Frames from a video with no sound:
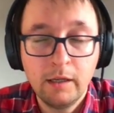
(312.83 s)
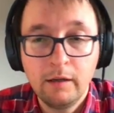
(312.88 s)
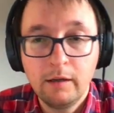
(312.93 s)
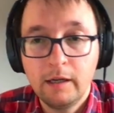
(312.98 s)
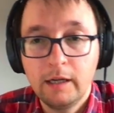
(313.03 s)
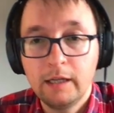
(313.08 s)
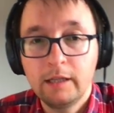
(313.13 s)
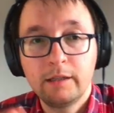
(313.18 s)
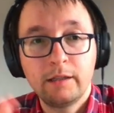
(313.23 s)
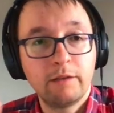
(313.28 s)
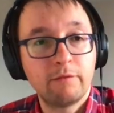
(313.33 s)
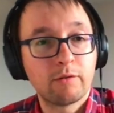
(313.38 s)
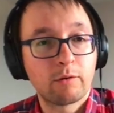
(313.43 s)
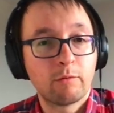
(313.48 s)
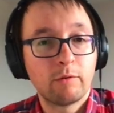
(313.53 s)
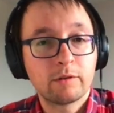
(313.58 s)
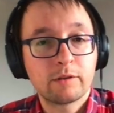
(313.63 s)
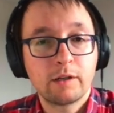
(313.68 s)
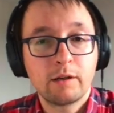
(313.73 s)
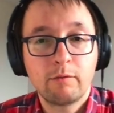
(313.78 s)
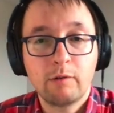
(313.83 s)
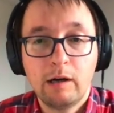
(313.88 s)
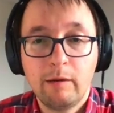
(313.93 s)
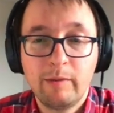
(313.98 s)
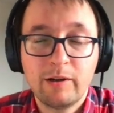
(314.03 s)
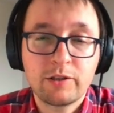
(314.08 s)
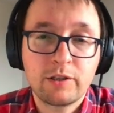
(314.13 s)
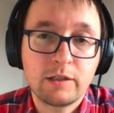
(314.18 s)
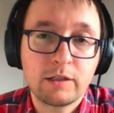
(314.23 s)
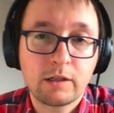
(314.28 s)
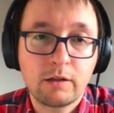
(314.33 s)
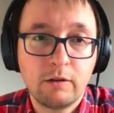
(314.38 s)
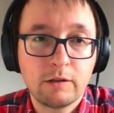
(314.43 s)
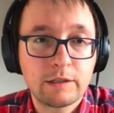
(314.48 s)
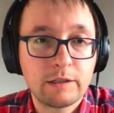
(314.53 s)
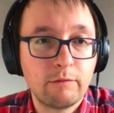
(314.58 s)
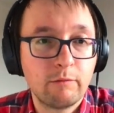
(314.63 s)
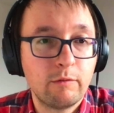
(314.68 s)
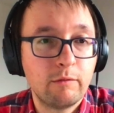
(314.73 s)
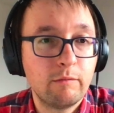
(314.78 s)
And if you're wondering how much does it cost
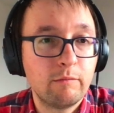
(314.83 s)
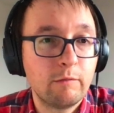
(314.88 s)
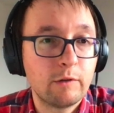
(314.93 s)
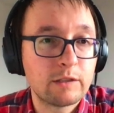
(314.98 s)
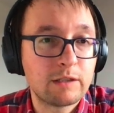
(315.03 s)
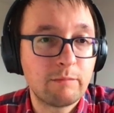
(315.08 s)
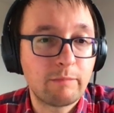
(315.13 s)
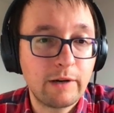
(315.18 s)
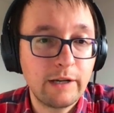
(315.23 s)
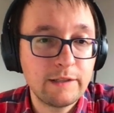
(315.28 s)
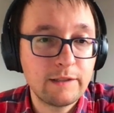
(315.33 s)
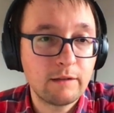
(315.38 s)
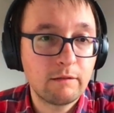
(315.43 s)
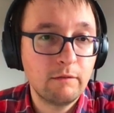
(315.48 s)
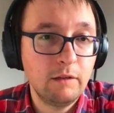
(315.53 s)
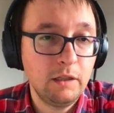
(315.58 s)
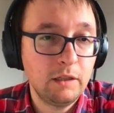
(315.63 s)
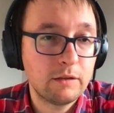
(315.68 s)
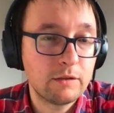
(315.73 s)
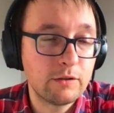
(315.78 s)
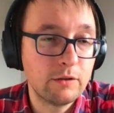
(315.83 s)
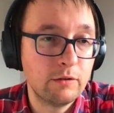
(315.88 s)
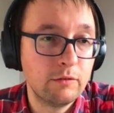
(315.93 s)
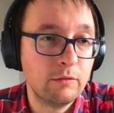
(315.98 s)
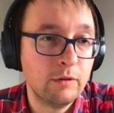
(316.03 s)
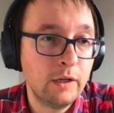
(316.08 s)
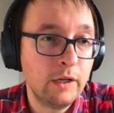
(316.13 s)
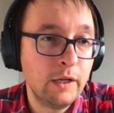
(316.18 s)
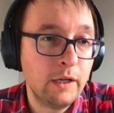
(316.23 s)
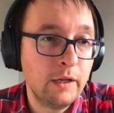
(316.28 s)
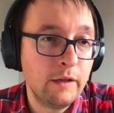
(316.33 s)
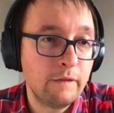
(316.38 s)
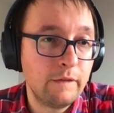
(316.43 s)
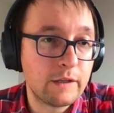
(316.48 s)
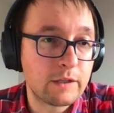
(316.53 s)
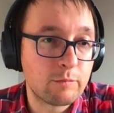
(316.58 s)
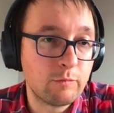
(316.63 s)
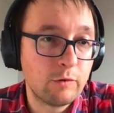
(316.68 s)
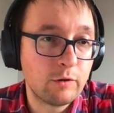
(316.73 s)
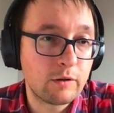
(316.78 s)
and what's the pricing like, so
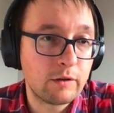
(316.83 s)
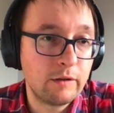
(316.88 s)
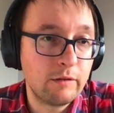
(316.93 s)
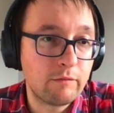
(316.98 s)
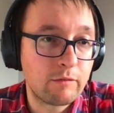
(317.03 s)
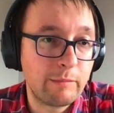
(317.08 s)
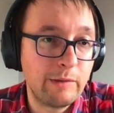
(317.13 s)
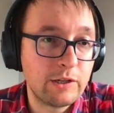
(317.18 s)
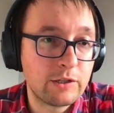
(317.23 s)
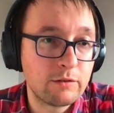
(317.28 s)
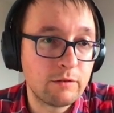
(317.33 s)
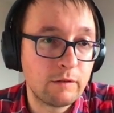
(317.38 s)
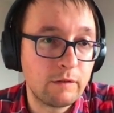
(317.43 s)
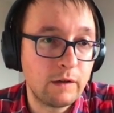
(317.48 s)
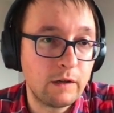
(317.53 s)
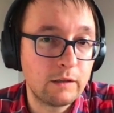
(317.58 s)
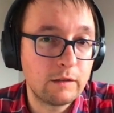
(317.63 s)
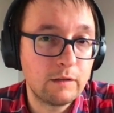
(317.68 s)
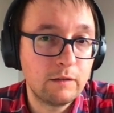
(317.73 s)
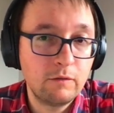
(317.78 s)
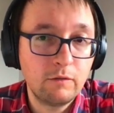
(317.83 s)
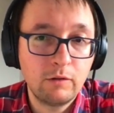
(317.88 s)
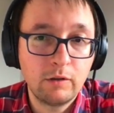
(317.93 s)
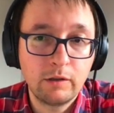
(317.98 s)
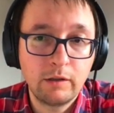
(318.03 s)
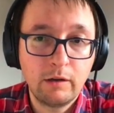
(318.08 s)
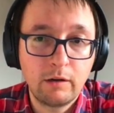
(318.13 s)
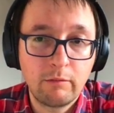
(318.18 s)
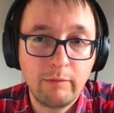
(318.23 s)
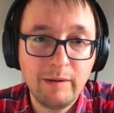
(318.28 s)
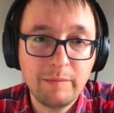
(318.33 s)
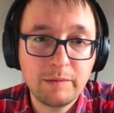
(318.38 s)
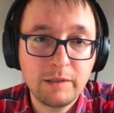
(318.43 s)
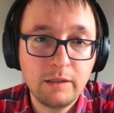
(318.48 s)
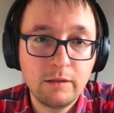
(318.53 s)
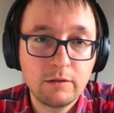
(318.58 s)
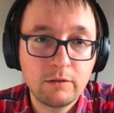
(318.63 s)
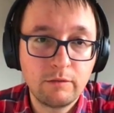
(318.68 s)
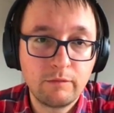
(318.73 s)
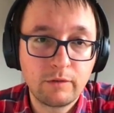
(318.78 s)
there's more information on that on our
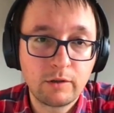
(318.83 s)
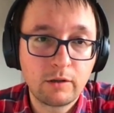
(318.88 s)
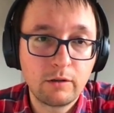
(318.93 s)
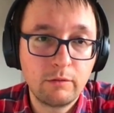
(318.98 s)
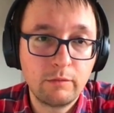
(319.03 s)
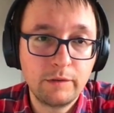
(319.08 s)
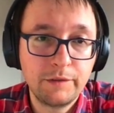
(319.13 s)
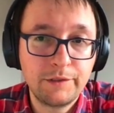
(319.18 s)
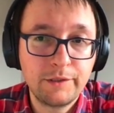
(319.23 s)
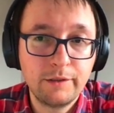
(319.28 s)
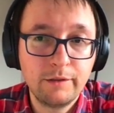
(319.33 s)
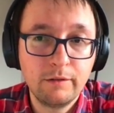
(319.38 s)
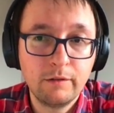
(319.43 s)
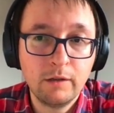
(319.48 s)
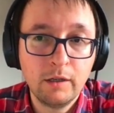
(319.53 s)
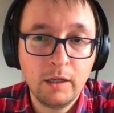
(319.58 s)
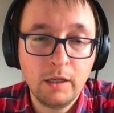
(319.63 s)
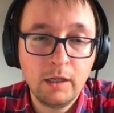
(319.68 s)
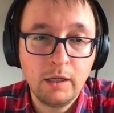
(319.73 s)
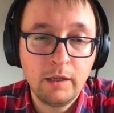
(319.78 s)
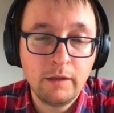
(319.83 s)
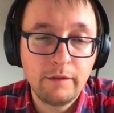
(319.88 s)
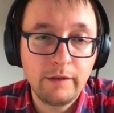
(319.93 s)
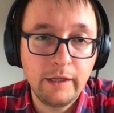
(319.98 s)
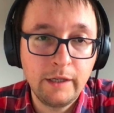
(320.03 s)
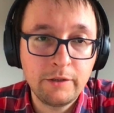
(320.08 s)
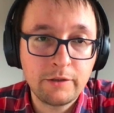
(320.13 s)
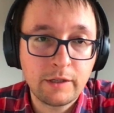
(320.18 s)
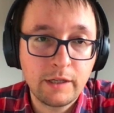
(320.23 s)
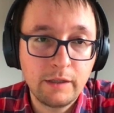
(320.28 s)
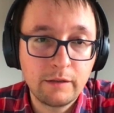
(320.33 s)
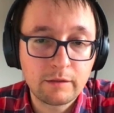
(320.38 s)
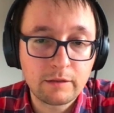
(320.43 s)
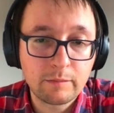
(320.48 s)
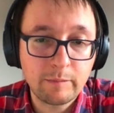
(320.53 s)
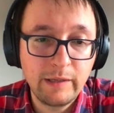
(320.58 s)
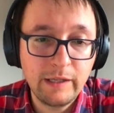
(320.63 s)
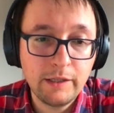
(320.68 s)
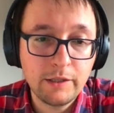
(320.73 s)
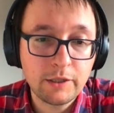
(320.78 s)
website. So if you go into the educators
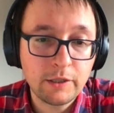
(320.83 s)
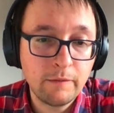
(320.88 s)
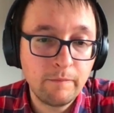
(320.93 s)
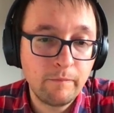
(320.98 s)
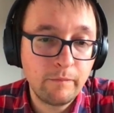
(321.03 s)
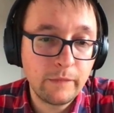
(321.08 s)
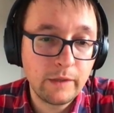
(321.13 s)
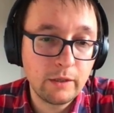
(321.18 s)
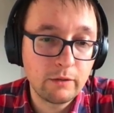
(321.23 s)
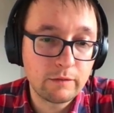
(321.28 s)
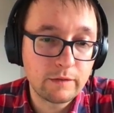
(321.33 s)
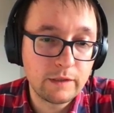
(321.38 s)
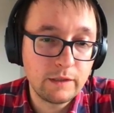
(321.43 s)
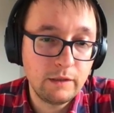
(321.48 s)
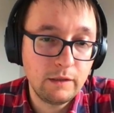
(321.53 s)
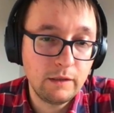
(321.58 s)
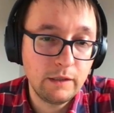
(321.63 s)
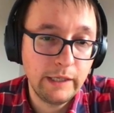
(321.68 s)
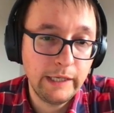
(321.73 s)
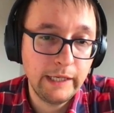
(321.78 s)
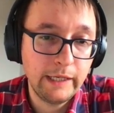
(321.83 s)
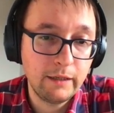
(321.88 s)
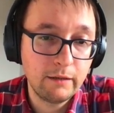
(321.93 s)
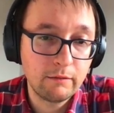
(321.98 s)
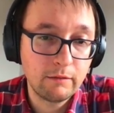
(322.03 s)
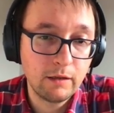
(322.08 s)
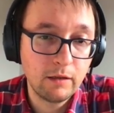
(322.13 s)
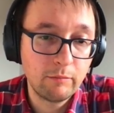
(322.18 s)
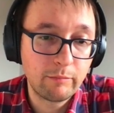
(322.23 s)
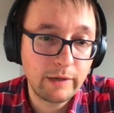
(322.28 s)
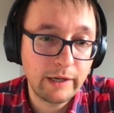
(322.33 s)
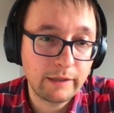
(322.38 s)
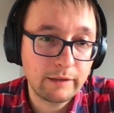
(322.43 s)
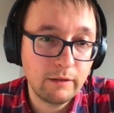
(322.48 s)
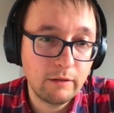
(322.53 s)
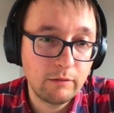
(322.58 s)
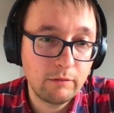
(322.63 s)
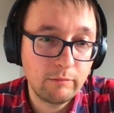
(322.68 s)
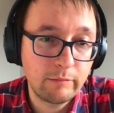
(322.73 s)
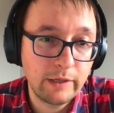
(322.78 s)
page, you'll see a little
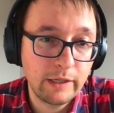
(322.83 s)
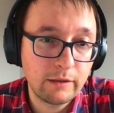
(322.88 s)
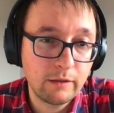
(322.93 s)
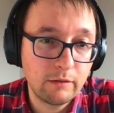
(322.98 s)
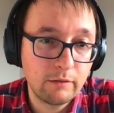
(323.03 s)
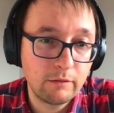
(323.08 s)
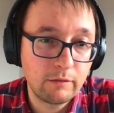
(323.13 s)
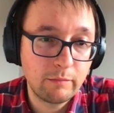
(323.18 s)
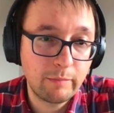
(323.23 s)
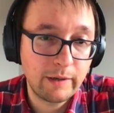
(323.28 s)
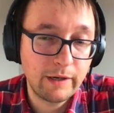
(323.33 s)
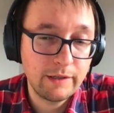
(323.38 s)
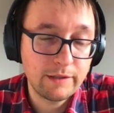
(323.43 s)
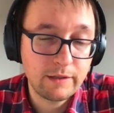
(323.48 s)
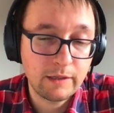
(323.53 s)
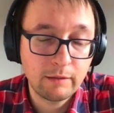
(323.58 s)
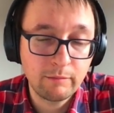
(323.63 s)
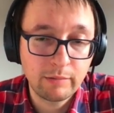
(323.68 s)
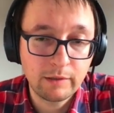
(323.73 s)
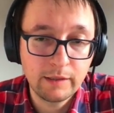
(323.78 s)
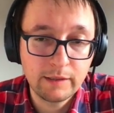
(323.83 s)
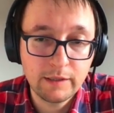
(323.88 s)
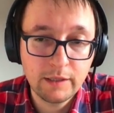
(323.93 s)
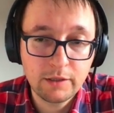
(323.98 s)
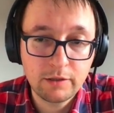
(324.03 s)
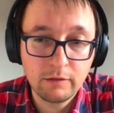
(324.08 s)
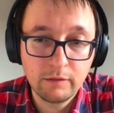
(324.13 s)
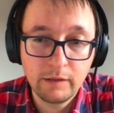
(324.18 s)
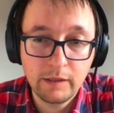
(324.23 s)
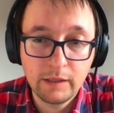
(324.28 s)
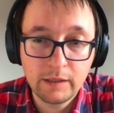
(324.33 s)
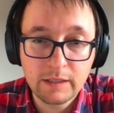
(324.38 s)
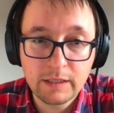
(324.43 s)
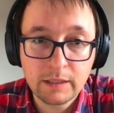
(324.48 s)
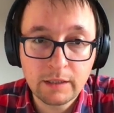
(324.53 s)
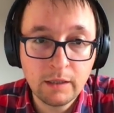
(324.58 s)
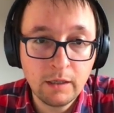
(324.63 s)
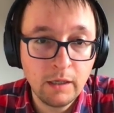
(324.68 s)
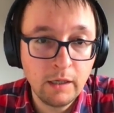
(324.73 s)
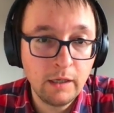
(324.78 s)
breakdown of the pricing, but essentially it's
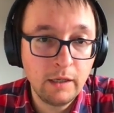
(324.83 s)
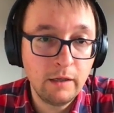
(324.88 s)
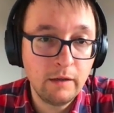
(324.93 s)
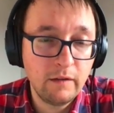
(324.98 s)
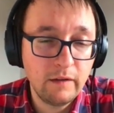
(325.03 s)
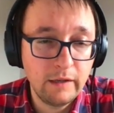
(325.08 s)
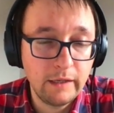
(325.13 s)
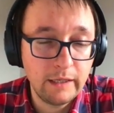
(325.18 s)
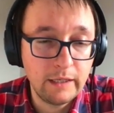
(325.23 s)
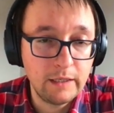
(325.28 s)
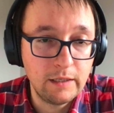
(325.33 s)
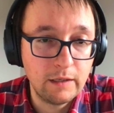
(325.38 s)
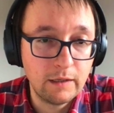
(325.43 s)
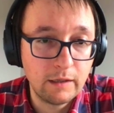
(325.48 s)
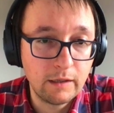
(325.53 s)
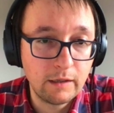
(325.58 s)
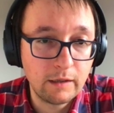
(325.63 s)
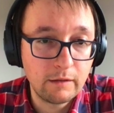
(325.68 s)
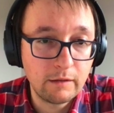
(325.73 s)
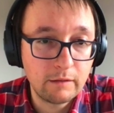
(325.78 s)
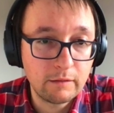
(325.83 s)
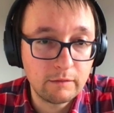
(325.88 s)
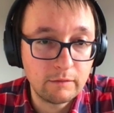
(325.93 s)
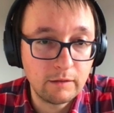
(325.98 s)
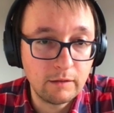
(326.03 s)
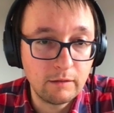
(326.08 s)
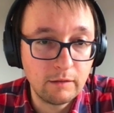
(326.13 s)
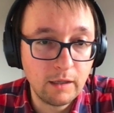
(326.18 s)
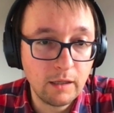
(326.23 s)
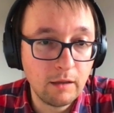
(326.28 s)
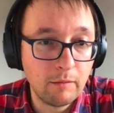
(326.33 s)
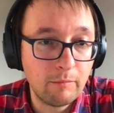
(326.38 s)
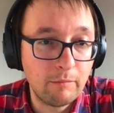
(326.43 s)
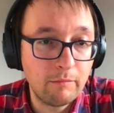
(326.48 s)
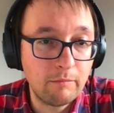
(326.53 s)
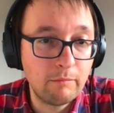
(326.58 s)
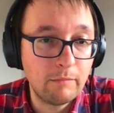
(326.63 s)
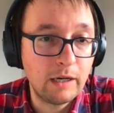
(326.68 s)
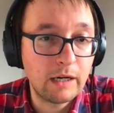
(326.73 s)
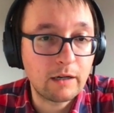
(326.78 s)
a little
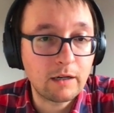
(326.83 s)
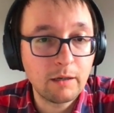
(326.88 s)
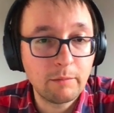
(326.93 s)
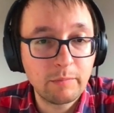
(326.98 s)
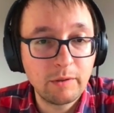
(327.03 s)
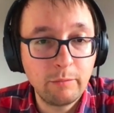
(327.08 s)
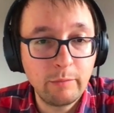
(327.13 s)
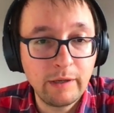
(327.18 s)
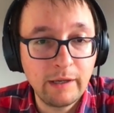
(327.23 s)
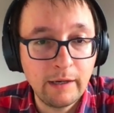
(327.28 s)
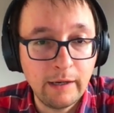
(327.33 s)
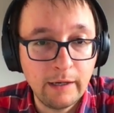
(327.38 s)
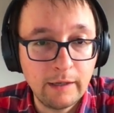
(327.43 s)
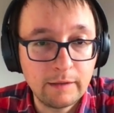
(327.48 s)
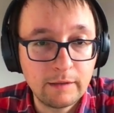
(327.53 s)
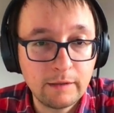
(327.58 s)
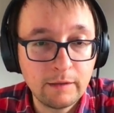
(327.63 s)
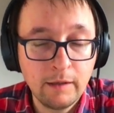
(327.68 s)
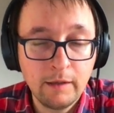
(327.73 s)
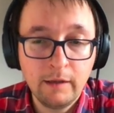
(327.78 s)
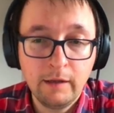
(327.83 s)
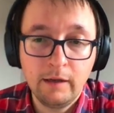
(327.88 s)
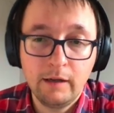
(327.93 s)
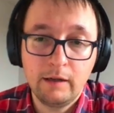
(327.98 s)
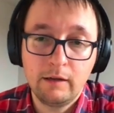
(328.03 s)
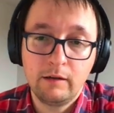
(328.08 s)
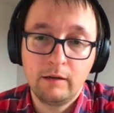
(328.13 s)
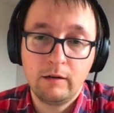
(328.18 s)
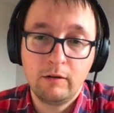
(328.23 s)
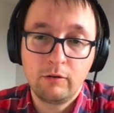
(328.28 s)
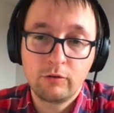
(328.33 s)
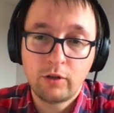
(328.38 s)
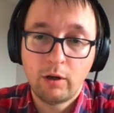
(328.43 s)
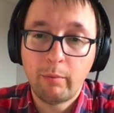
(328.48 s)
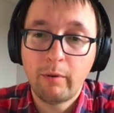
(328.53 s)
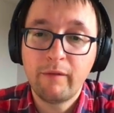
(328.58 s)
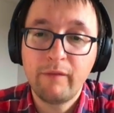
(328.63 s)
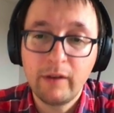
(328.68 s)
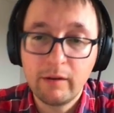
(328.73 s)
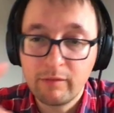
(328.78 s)
markup that we add on top
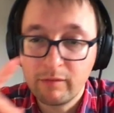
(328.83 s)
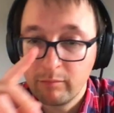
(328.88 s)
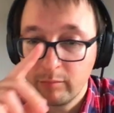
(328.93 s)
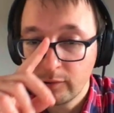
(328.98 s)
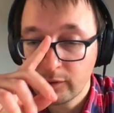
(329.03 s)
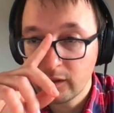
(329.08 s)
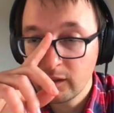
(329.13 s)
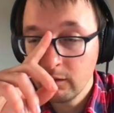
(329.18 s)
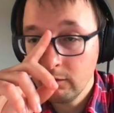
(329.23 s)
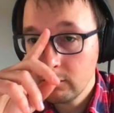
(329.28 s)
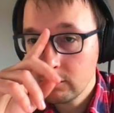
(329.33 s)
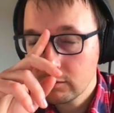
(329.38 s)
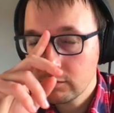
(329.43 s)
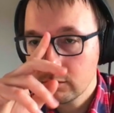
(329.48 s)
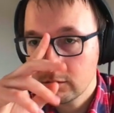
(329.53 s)
of every booking.